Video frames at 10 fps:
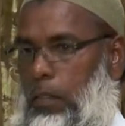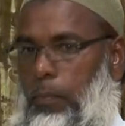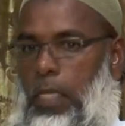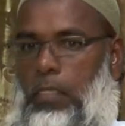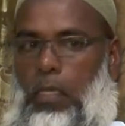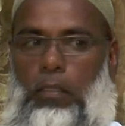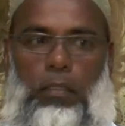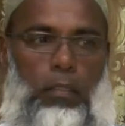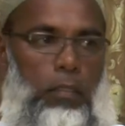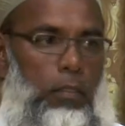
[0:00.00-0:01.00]

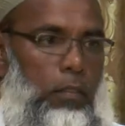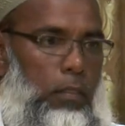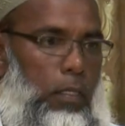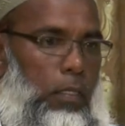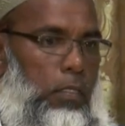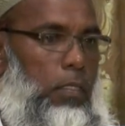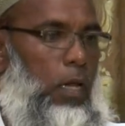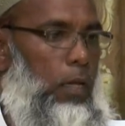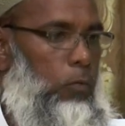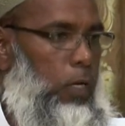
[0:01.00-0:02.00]
Pleasant
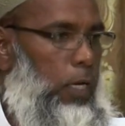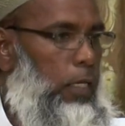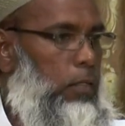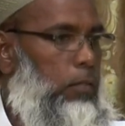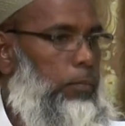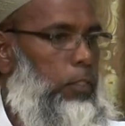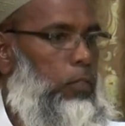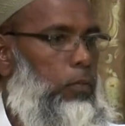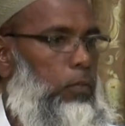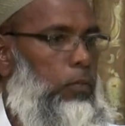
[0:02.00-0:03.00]
assalamu alaikum
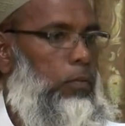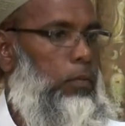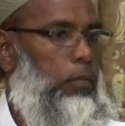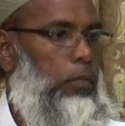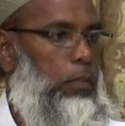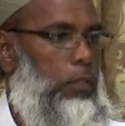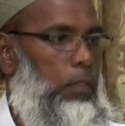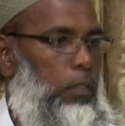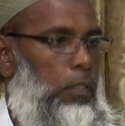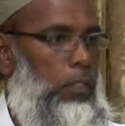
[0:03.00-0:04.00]
to
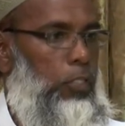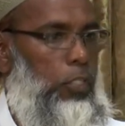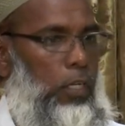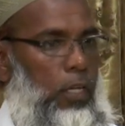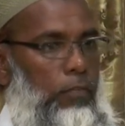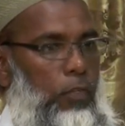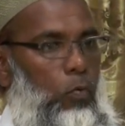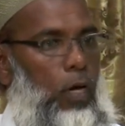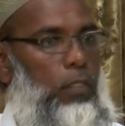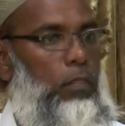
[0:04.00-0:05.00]
each and
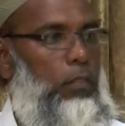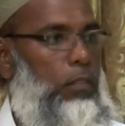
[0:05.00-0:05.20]
everyone